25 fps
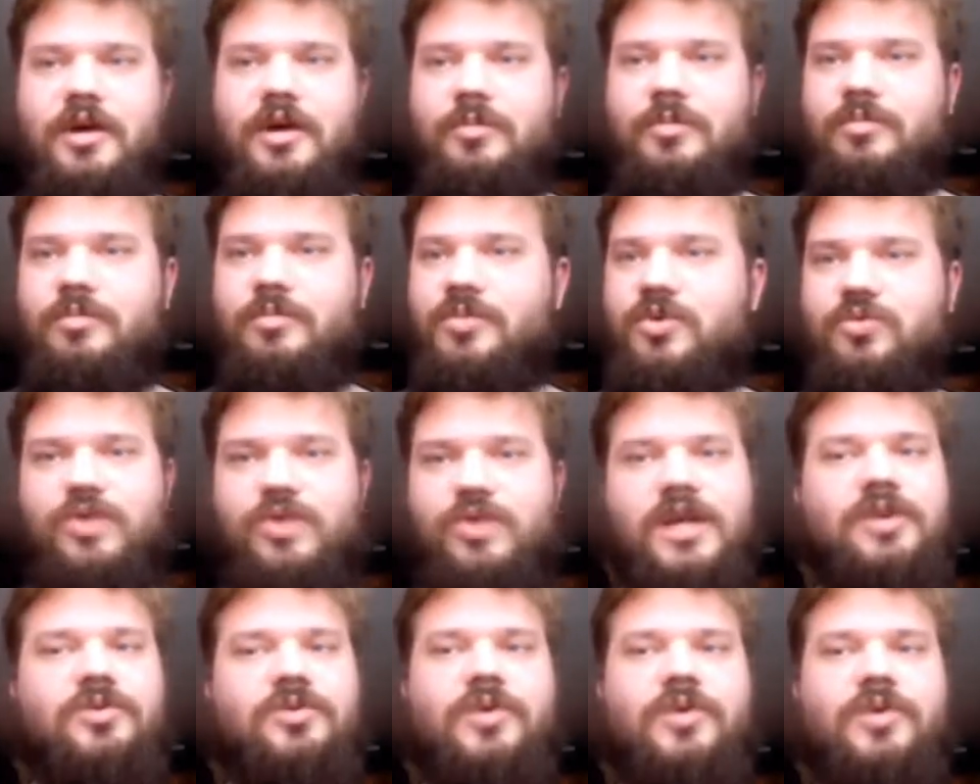read
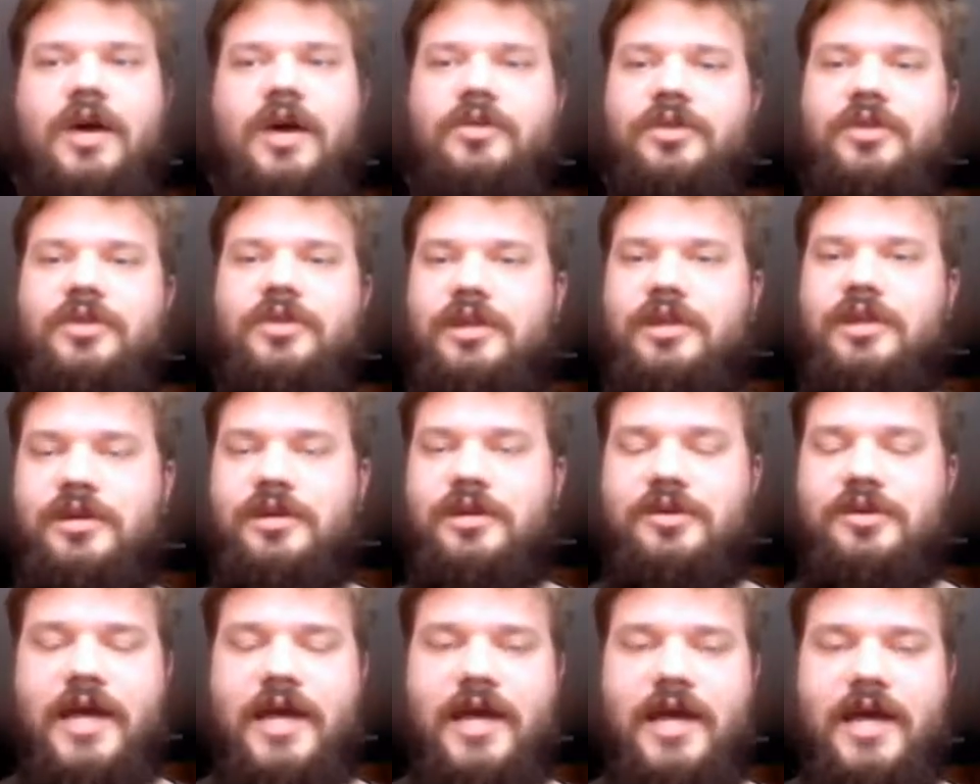around on the
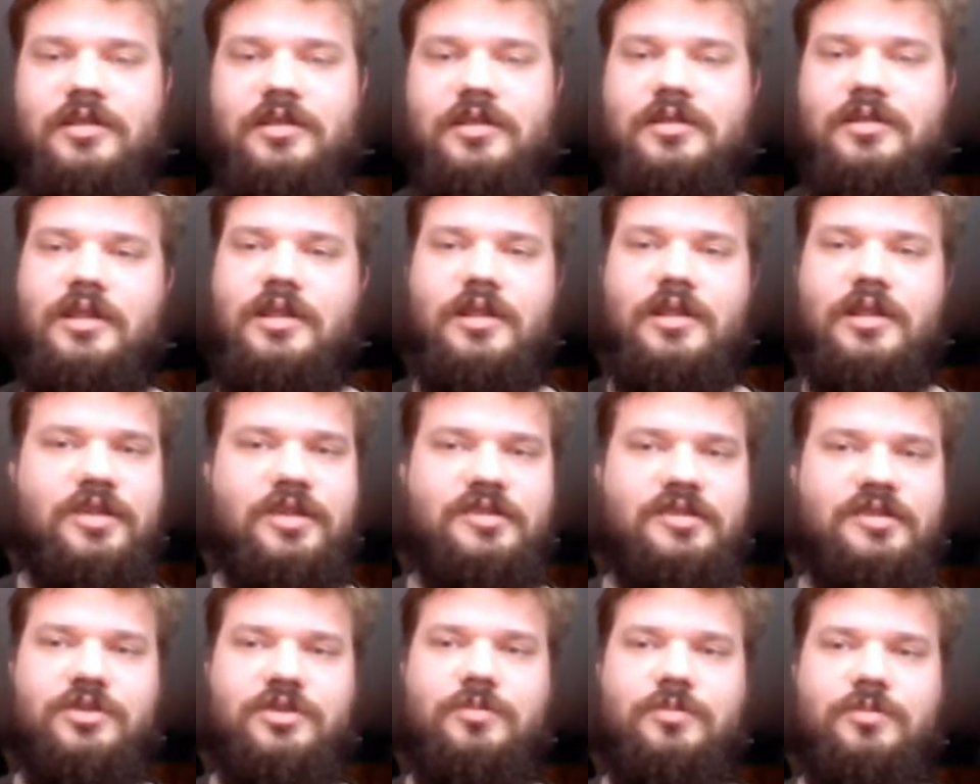internet, listen to
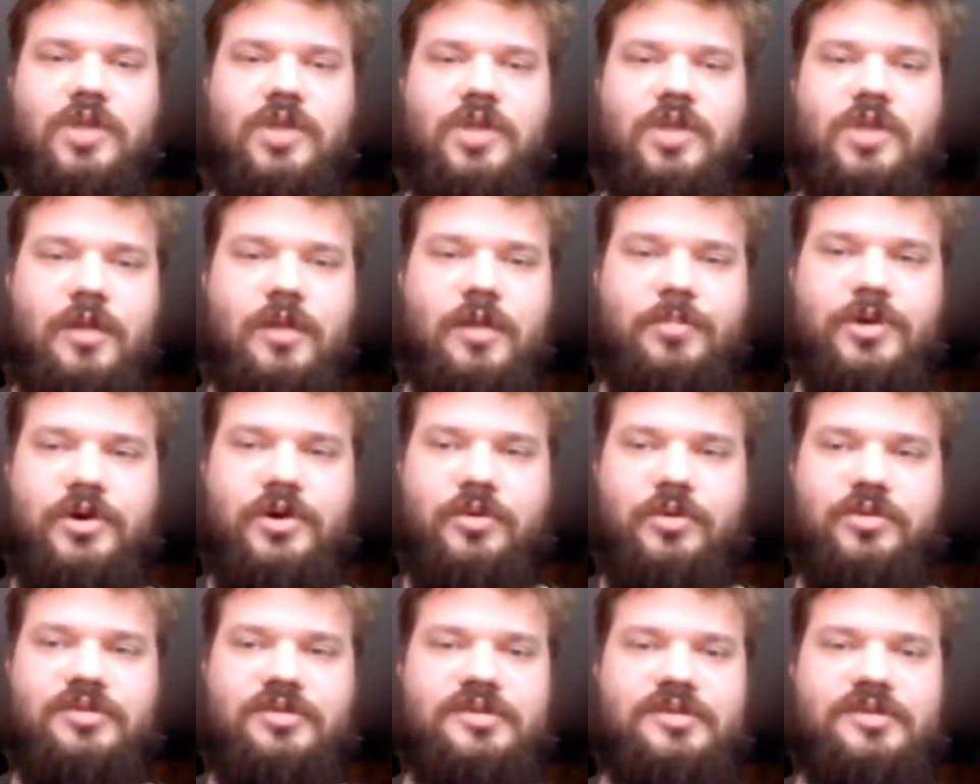blog posts,